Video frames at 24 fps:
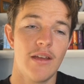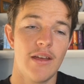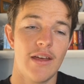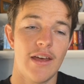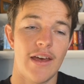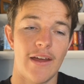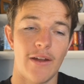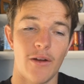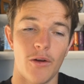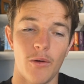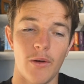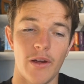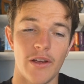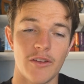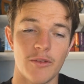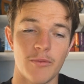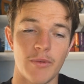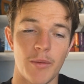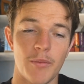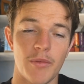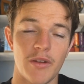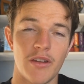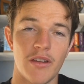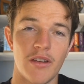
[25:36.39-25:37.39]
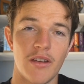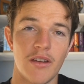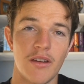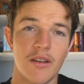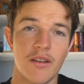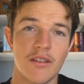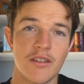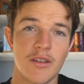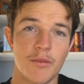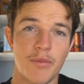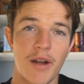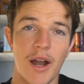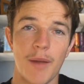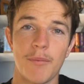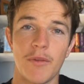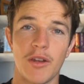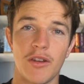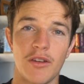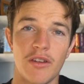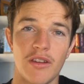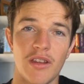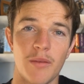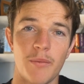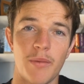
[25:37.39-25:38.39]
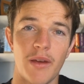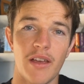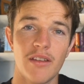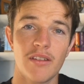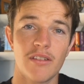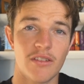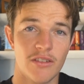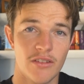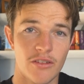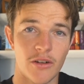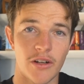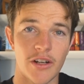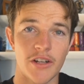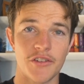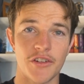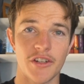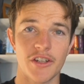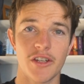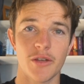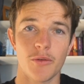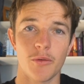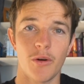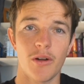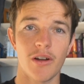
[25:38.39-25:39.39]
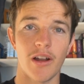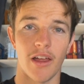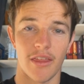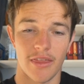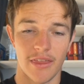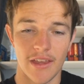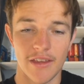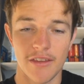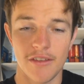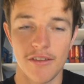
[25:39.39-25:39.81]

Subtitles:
And always remember to Bradman, do your best, and Scotty, drink your water. Thank